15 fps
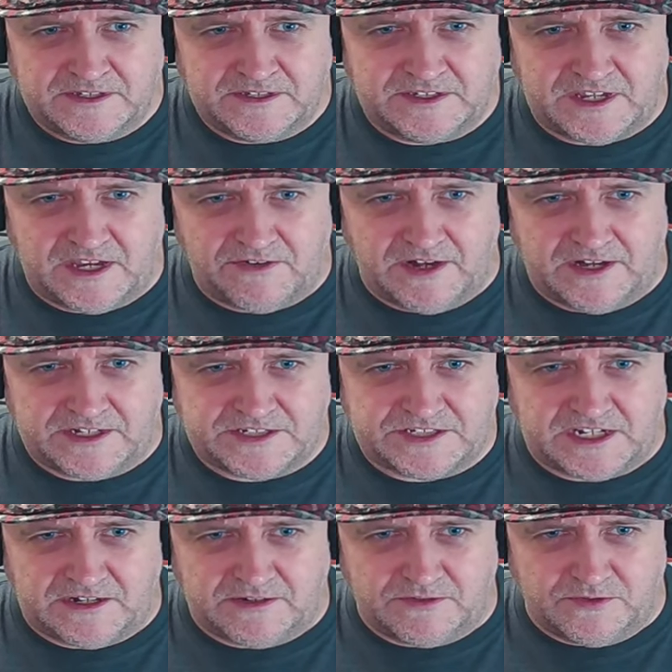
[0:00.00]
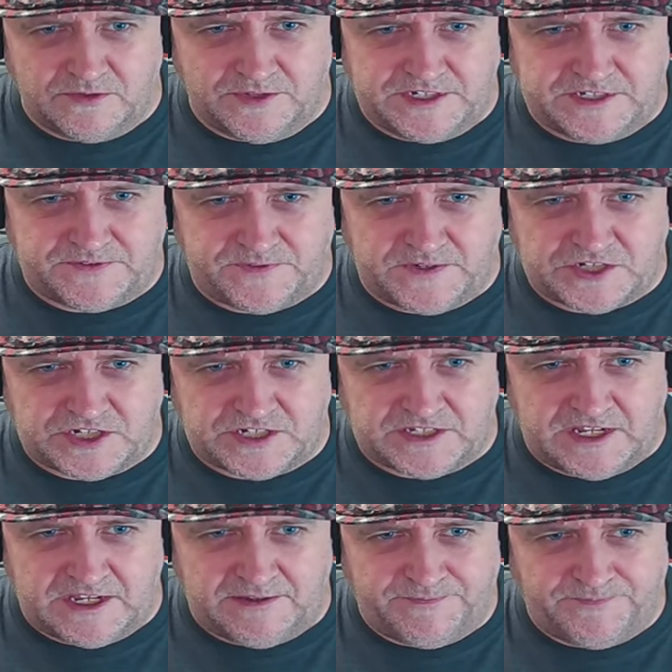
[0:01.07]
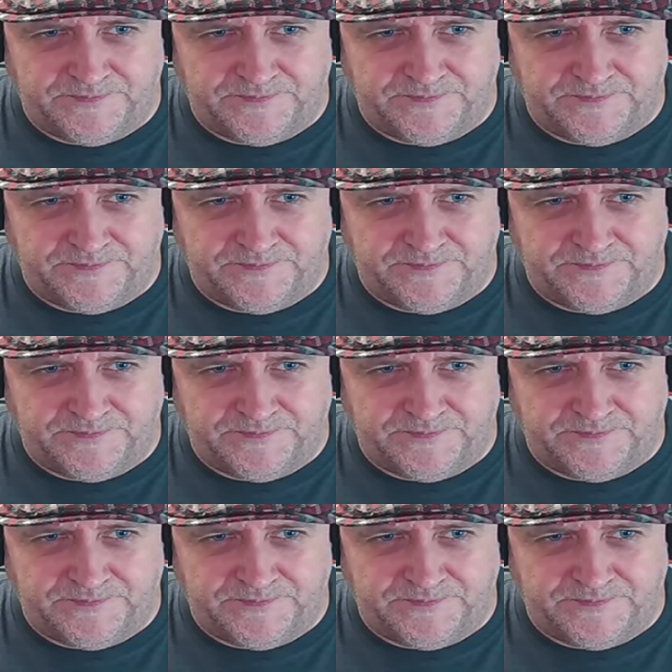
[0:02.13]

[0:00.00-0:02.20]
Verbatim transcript: Okay, right, let's get all these fish in there.